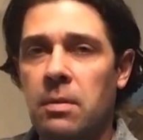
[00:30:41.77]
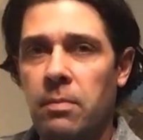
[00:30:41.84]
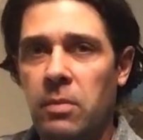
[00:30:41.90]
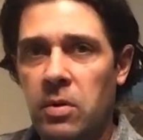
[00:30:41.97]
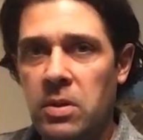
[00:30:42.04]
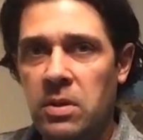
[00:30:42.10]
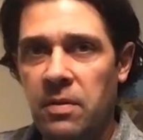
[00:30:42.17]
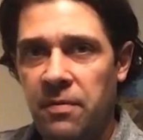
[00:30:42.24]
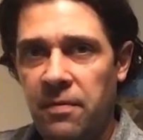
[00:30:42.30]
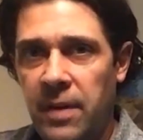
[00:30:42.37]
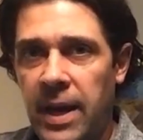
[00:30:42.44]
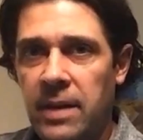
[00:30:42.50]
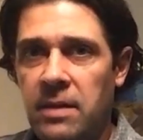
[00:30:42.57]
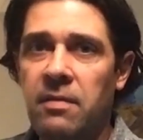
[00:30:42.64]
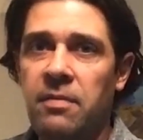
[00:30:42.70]
the most
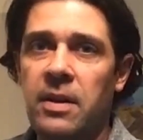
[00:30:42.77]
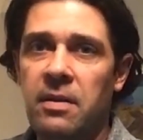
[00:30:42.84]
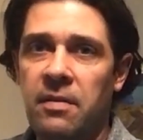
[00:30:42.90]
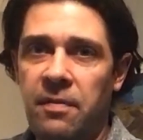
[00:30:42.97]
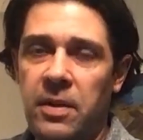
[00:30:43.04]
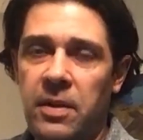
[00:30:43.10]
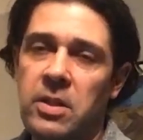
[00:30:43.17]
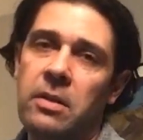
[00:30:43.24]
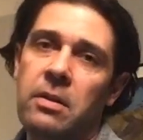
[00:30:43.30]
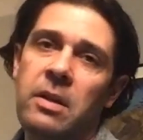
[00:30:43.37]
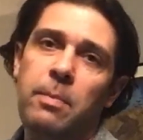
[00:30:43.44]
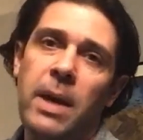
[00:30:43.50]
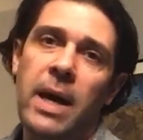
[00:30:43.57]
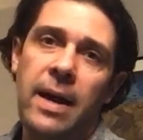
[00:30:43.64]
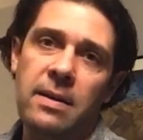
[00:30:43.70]
effective and
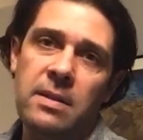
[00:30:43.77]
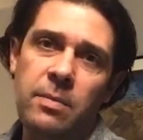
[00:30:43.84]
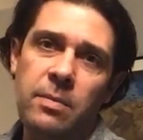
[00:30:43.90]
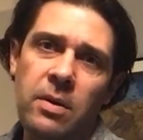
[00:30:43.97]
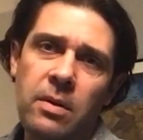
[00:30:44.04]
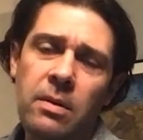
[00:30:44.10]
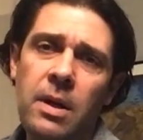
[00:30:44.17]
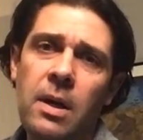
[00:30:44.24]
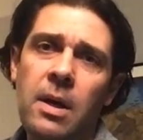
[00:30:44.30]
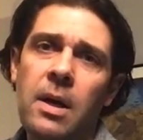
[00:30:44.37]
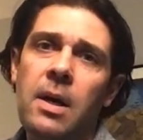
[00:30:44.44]
efficiently possible